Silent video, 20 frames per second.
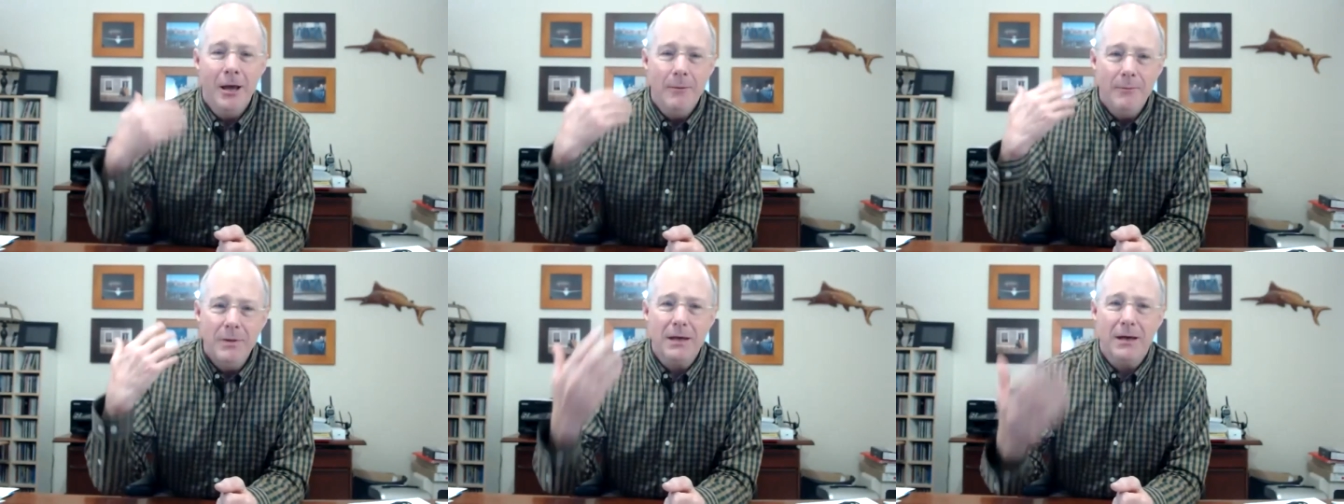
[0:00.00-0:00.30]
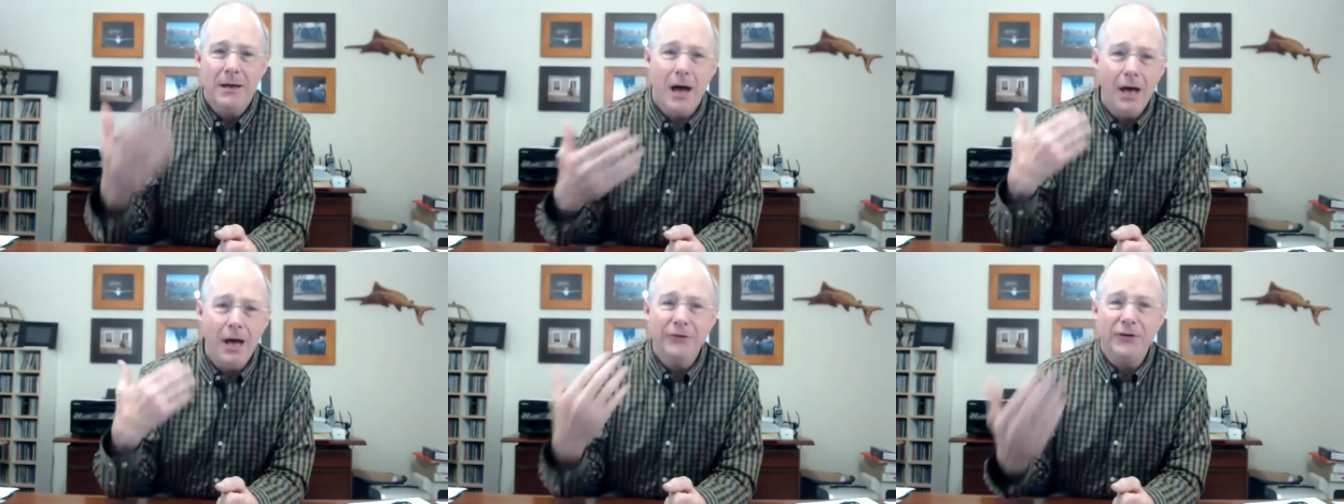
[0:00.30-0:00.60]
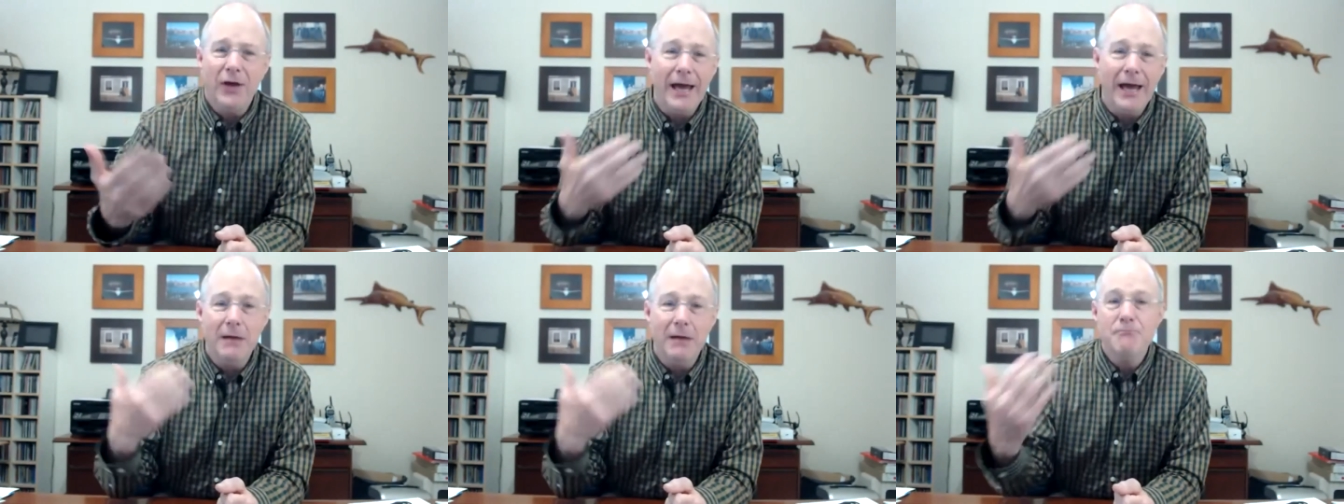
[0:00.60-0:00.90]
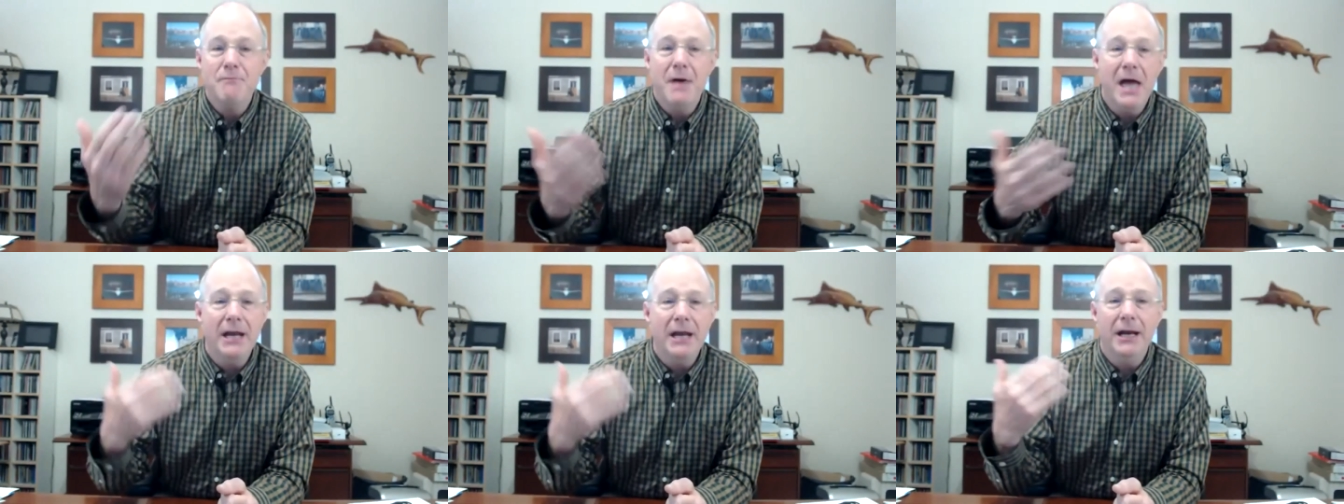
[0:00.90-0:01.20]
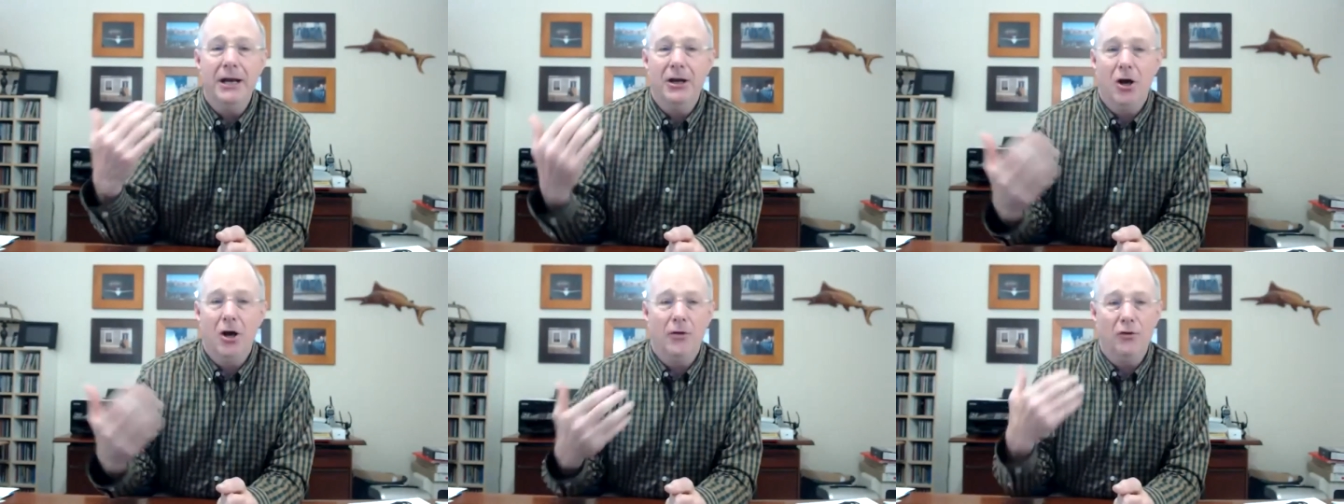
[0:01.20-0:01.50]
Because I had been
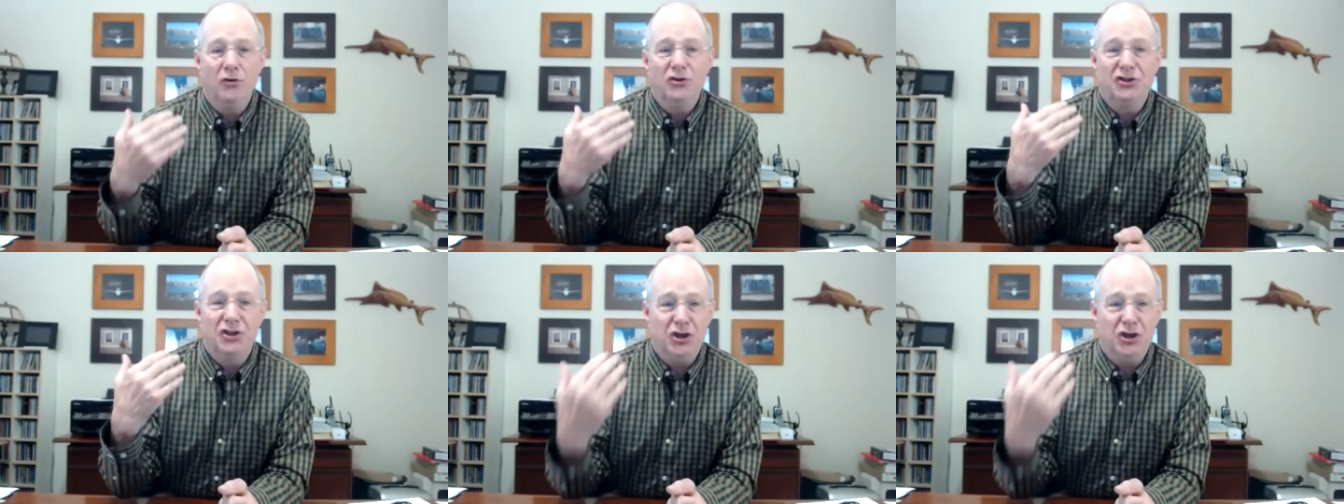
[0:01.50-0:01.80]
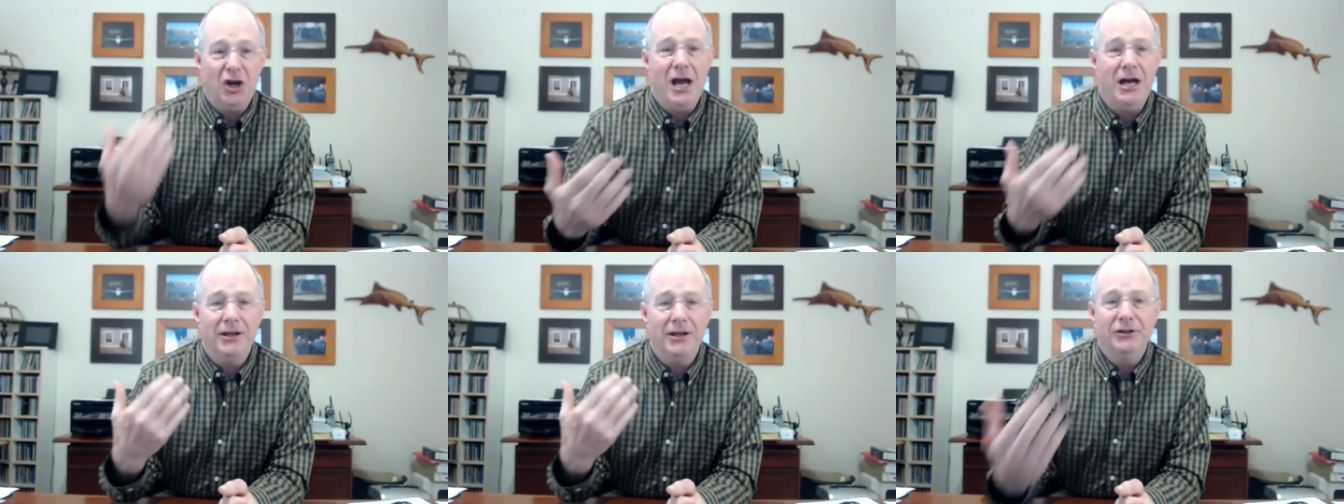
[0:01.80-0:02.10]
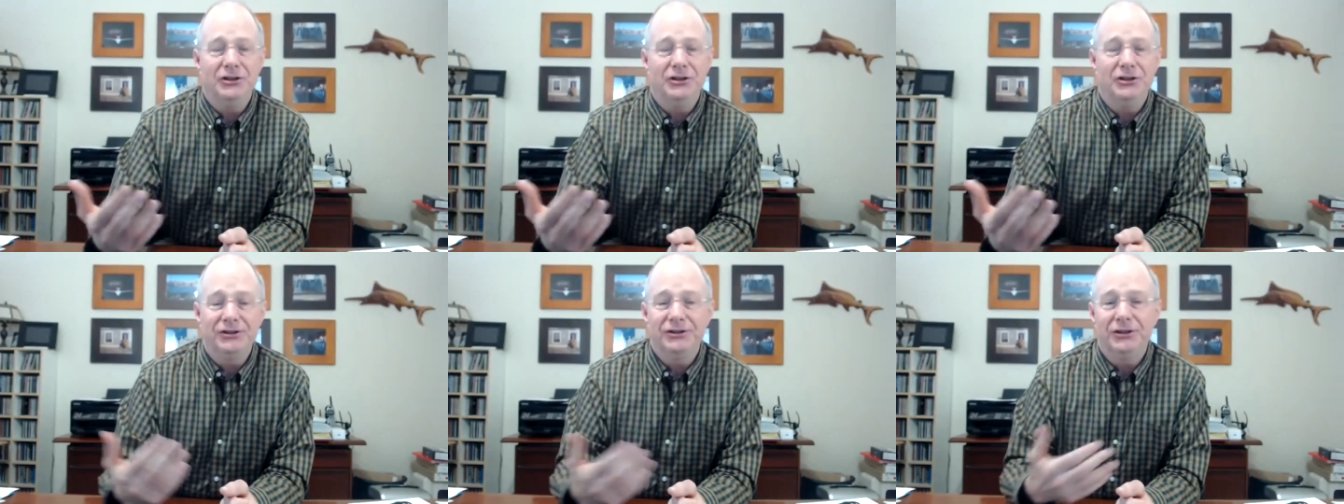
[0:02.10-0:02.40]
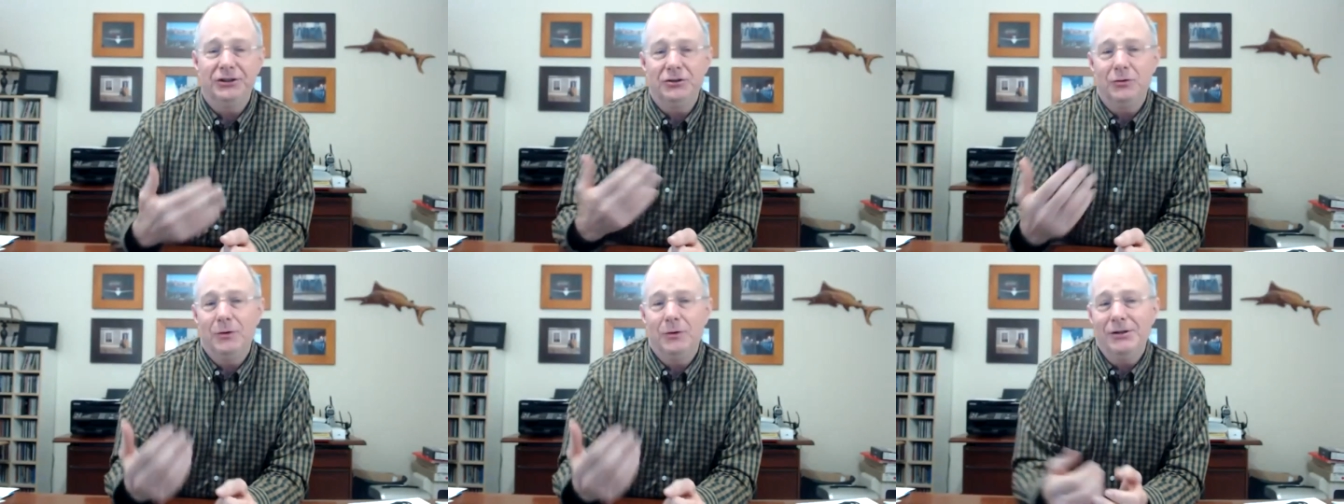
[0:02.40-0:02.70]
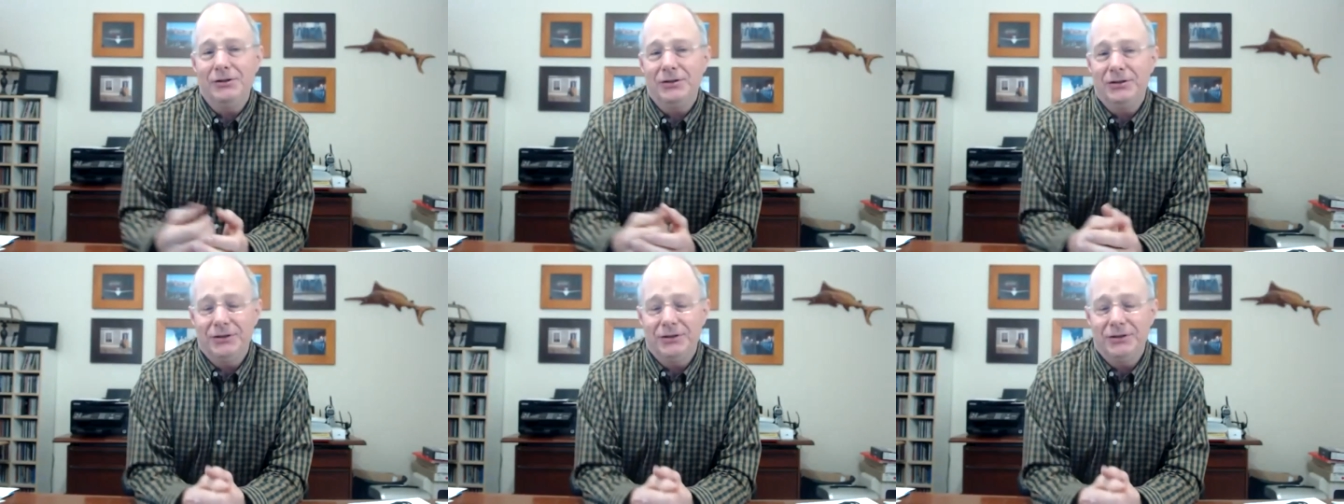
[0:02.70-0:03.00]
in all those challenging
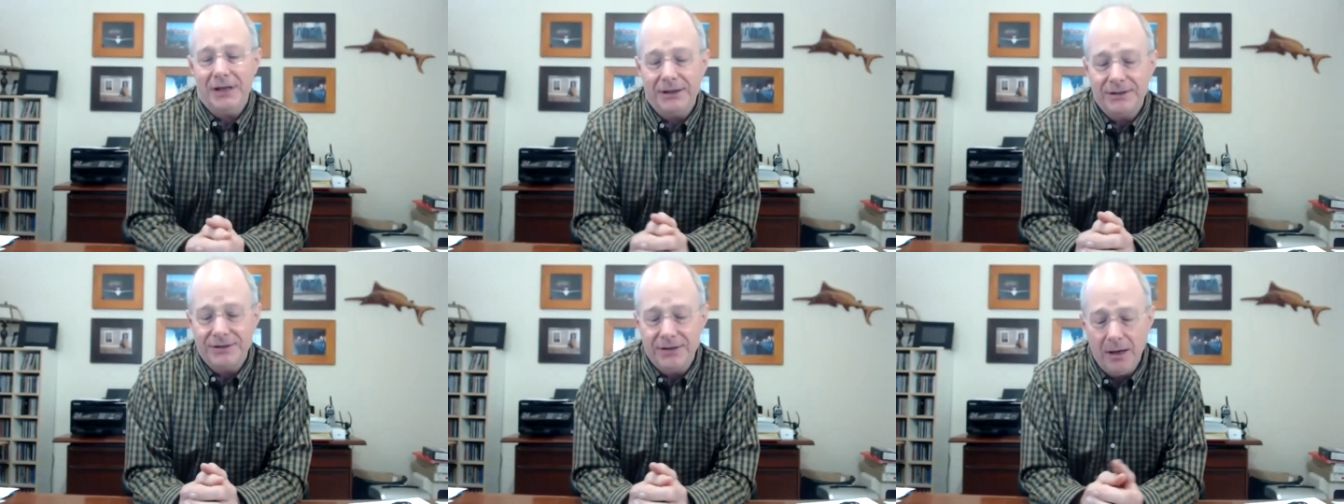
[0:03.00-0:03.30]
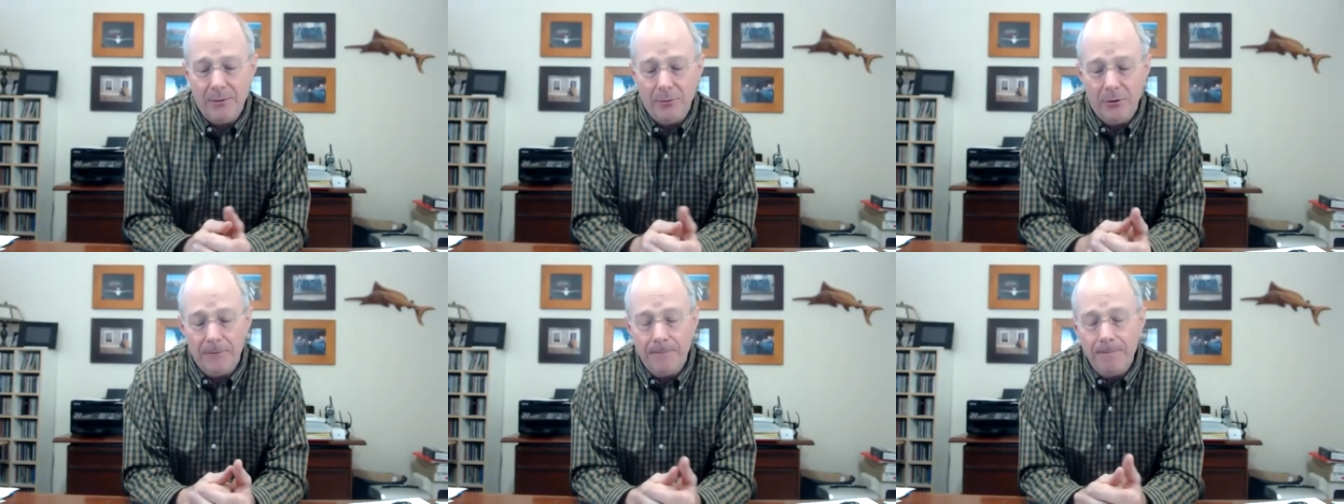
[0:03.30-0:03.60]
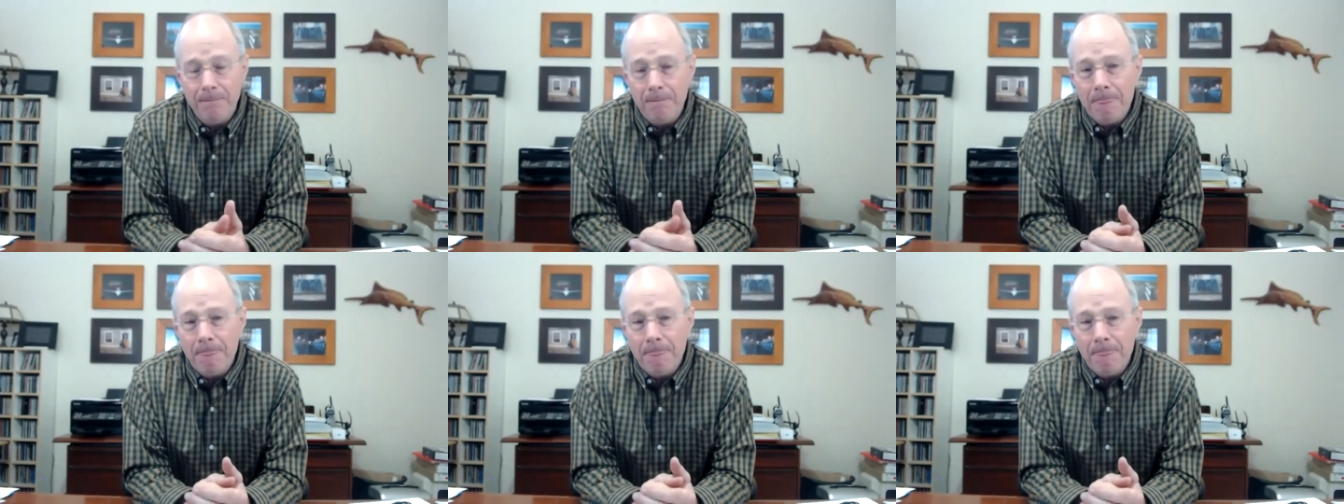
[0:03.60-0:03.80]
situations that summer.